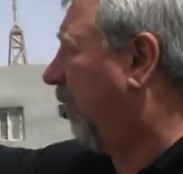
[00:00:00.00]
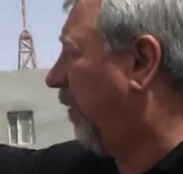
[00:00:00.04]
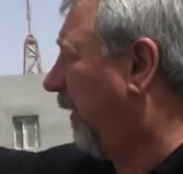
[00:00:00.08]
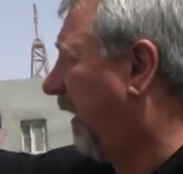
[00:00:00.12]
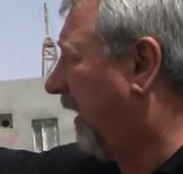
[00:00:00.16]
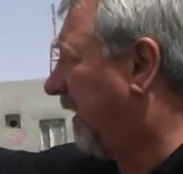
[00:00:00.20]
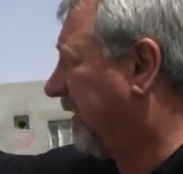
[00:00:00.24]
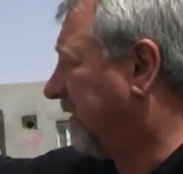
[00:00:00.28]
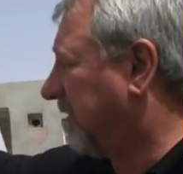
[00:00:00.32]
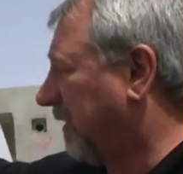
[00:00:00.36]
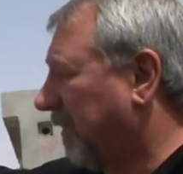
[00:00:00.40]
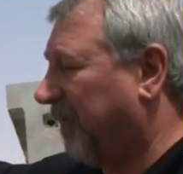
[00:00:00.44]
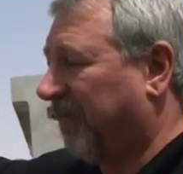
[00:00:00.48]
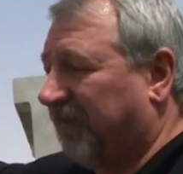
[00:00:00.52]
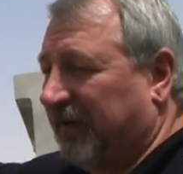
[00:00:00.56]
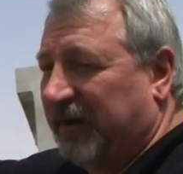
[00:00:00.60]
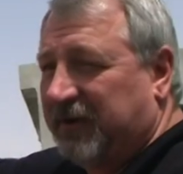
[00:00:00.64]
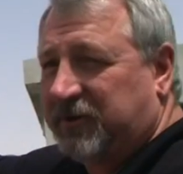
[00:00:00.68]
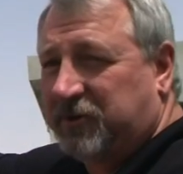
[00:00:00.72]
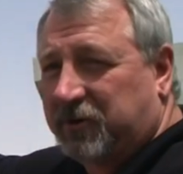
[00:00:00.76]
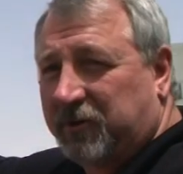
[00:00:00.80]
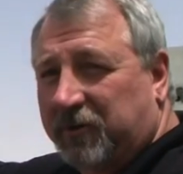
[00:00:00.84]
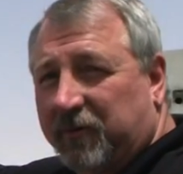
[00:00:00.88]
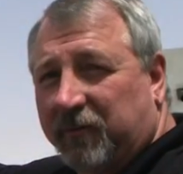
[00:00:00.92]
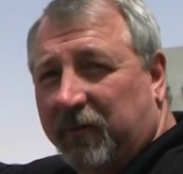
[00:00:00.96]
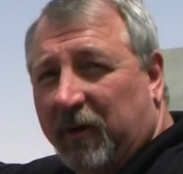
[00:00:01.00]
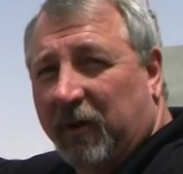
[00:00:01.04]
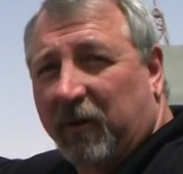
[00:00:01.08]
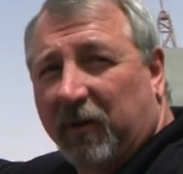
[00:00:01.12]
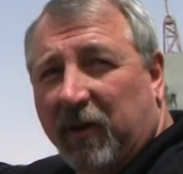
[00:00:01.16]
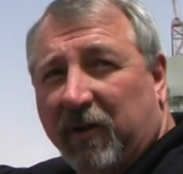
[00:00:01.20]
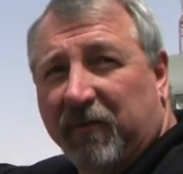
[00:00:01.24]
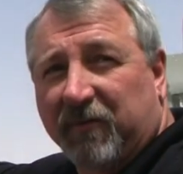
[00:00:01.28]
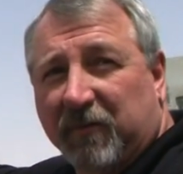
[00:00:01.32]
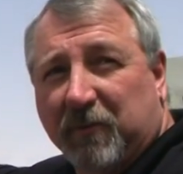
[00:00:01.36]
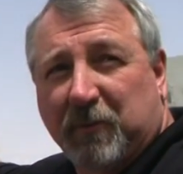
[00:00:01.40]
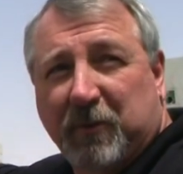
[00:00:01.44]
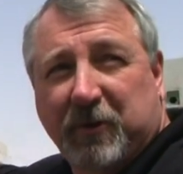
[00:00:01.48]
We also feature a
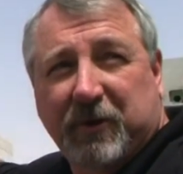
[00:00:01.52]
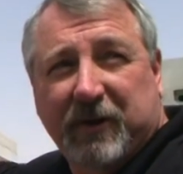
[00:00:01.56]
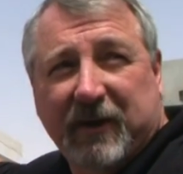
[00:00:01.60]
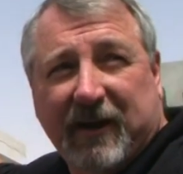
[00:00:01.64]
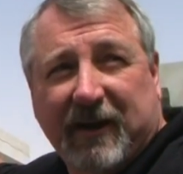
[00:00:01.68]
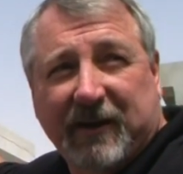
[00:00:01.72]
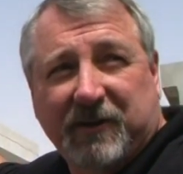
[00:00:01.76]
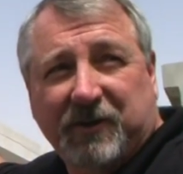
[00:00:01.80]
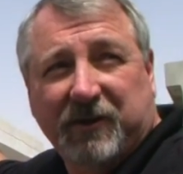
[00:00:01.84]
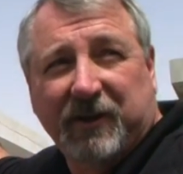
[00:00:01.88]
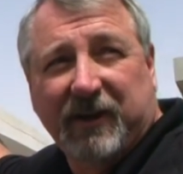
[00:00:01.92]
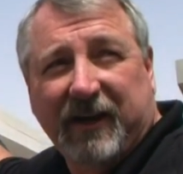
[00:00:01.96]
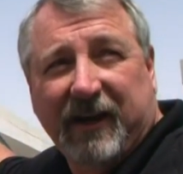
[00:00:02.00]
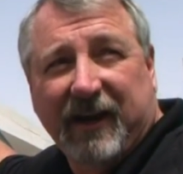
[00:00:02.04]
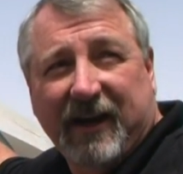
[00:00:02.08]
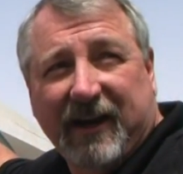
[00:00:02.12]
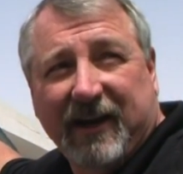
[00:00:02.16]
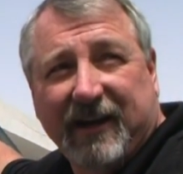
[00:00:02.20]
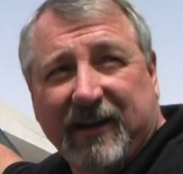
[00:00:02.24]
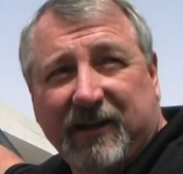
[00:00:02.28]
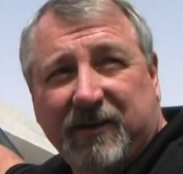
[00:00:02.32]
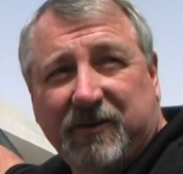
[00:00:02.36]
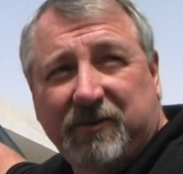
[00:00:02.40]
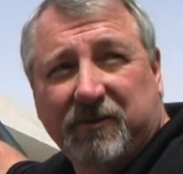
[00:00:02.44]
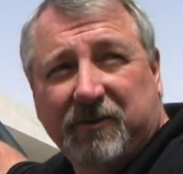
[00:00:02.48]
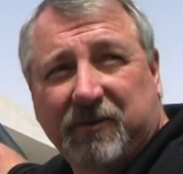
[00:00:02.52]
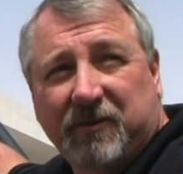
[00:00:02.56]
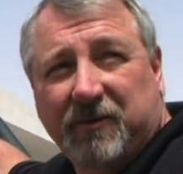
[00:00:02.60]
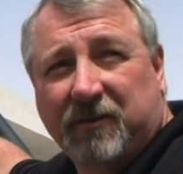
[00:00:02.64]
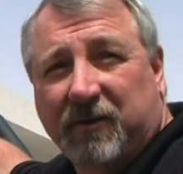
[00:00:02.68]
rollover protection cage.